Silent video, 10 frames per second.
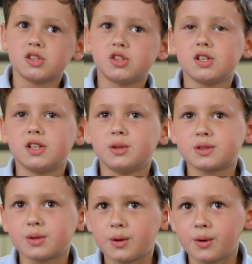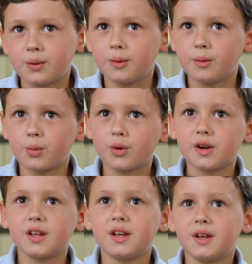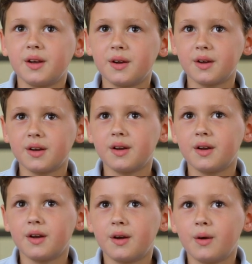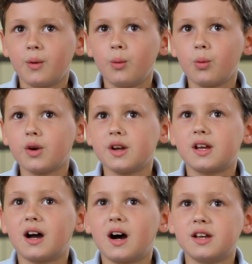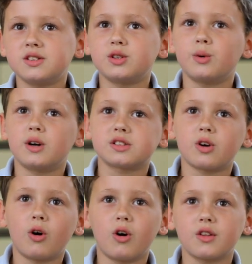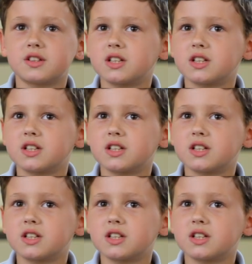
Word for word: She's really, really kind to us all the